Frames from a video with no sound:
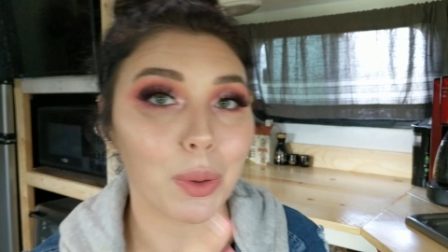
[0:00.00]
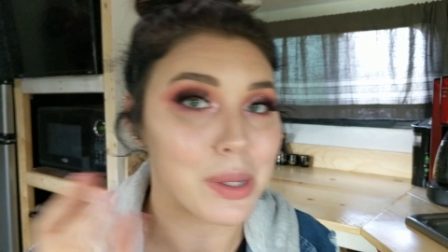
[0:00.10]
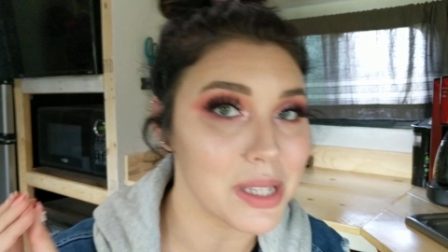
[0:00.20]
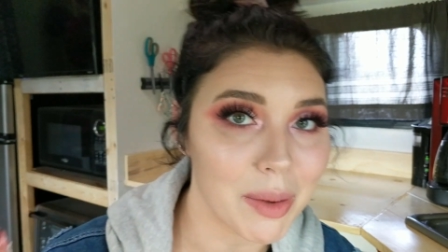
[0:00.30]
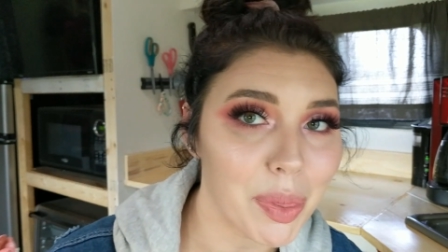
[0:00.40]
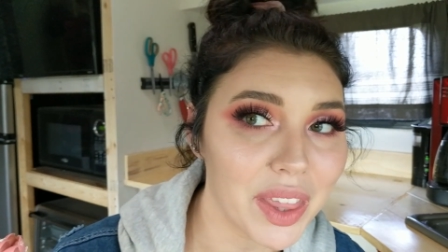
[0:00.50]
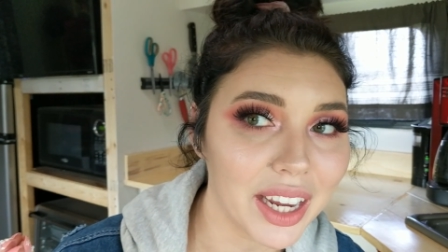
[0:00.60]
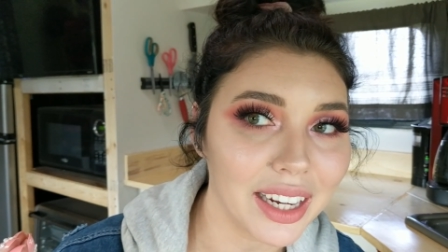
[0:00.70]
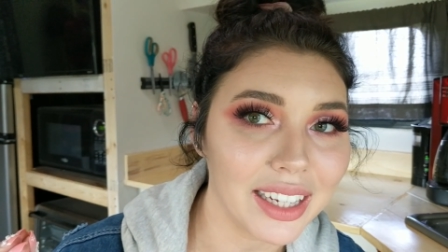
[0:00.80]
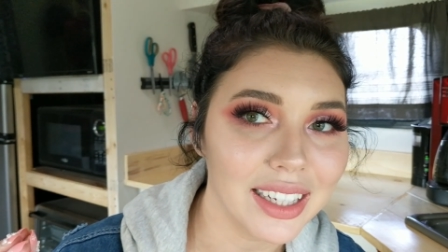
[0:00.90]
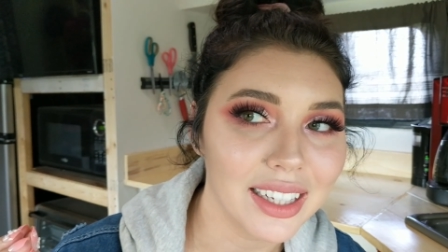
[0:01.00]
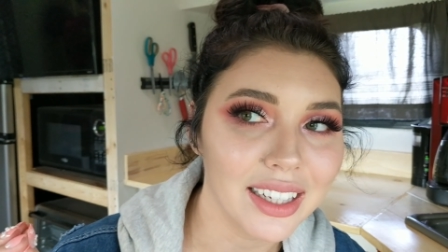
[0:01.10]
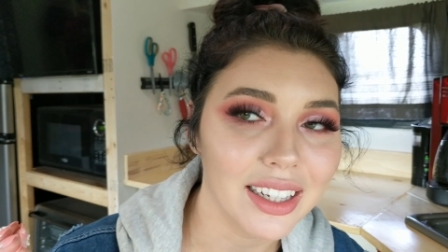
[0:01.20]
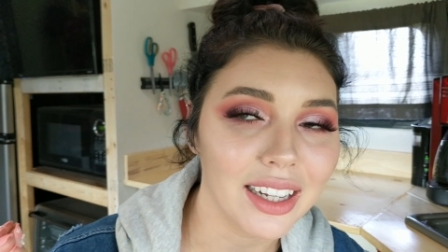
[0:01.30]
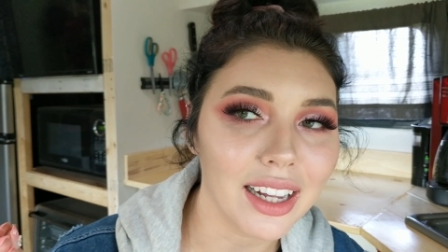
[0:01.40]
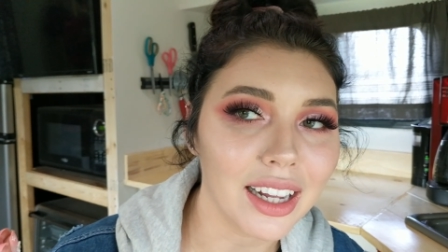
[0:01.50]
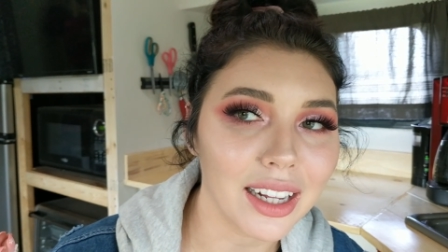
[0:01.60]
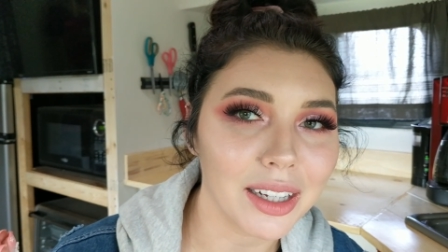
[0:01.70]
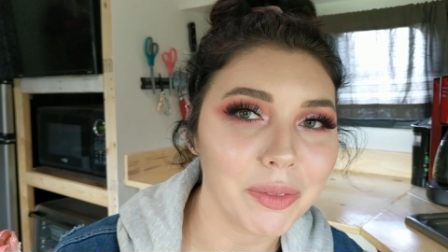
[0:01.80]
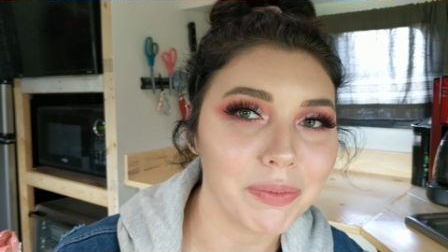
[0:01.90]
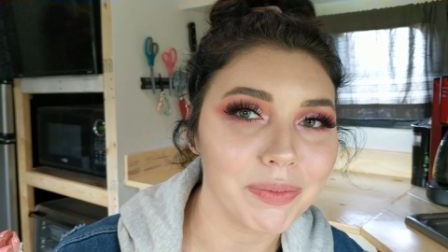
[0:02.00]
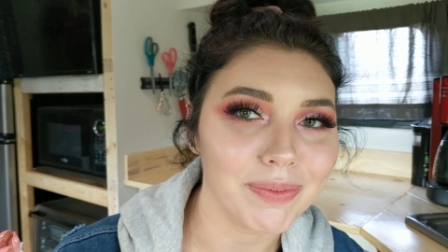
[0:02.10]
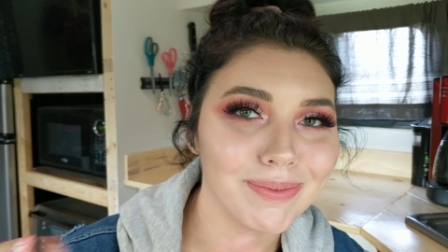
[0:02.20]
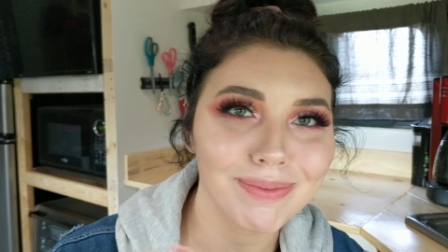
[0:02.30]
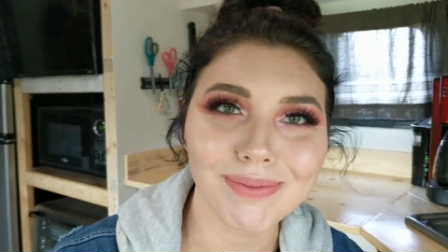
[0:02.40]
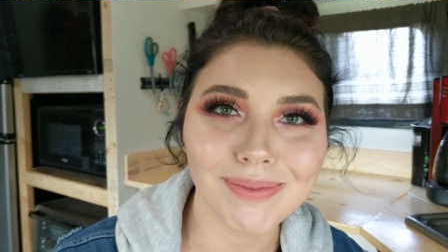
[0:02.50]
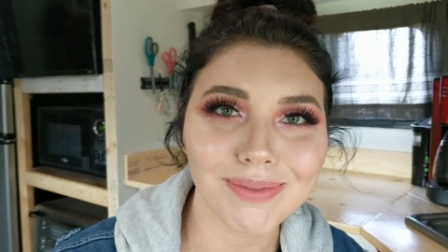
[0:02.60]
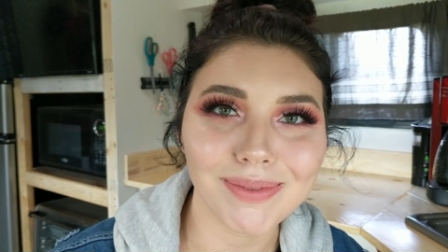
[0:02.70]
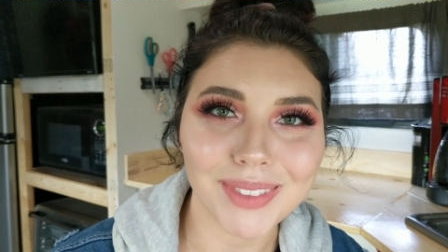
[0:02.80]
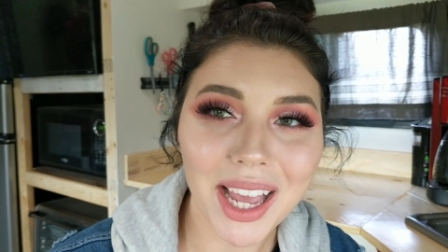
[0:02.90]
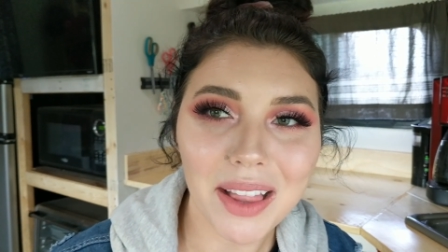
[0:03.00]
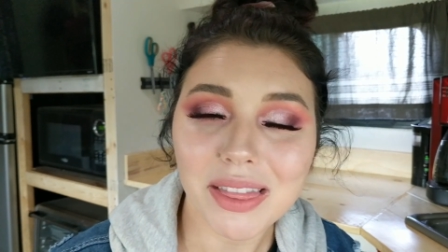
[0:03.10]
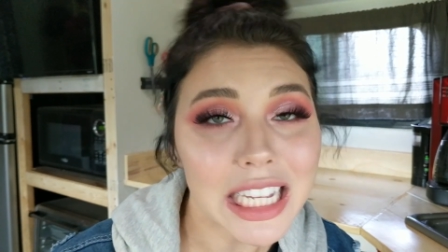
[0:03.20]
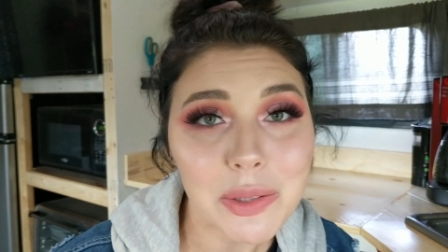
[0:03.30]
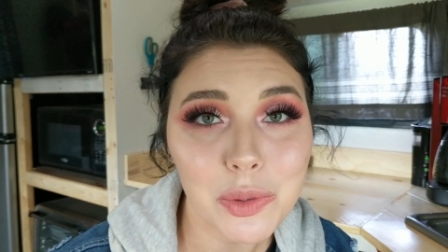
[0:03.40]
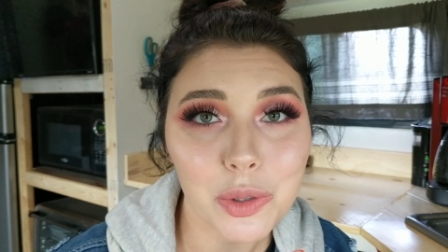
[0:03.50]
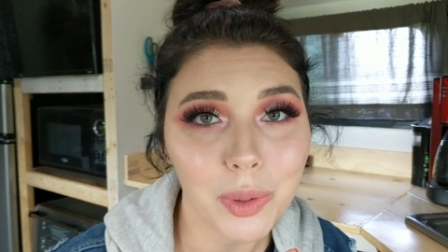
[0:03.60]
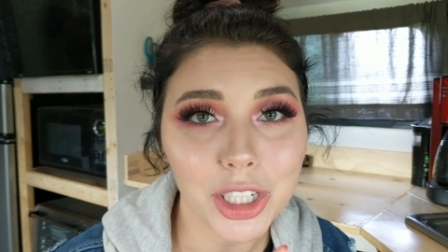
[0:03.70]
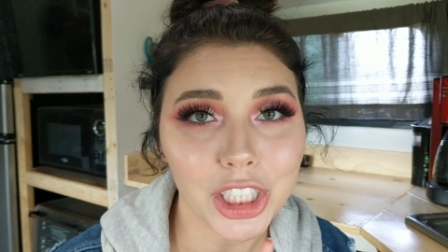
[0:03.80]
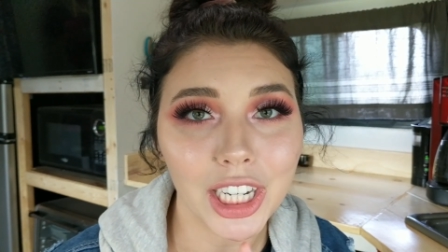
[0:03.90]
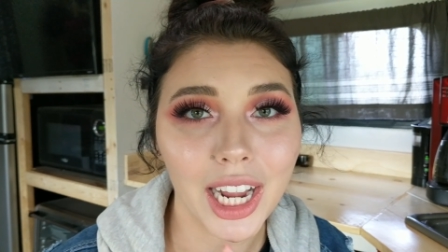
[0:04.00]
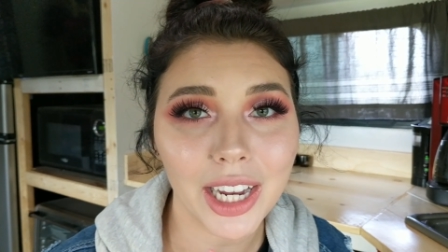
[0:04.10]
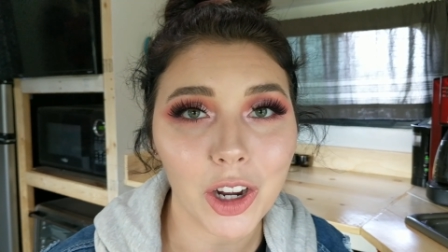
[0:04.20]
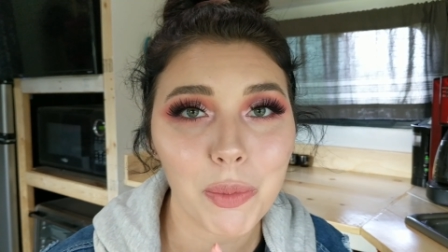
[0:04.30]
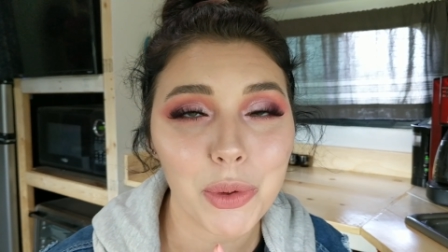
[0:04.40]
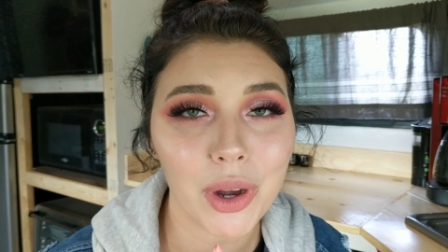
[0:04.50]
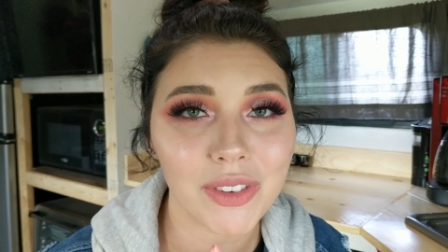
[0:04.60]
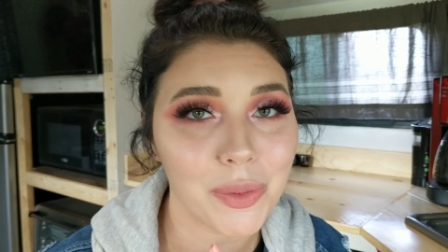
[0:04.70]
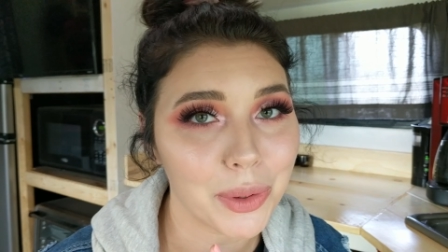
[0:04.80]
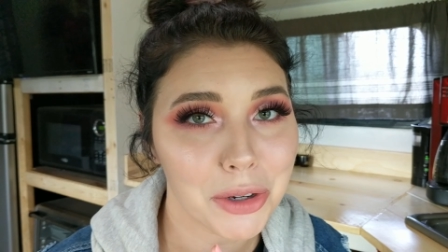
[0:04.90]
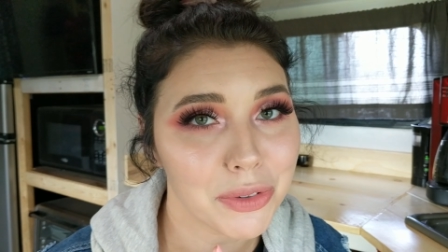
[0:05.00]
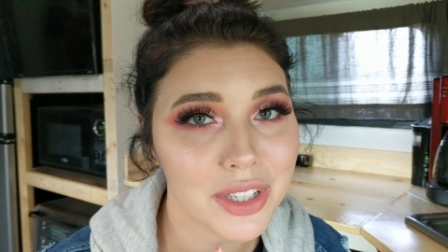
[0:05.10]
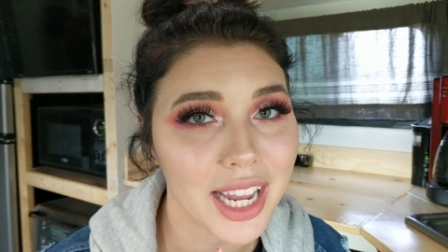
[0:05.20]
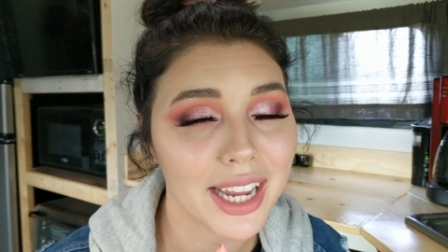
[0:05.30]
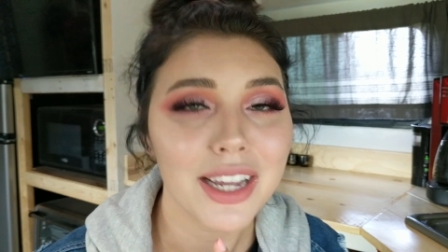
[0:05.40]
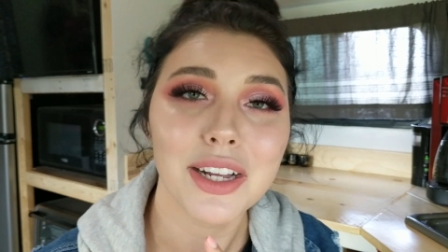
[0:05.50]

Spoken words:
or something. Yeah, thank you so much for watching. I hope you have a wonderful day.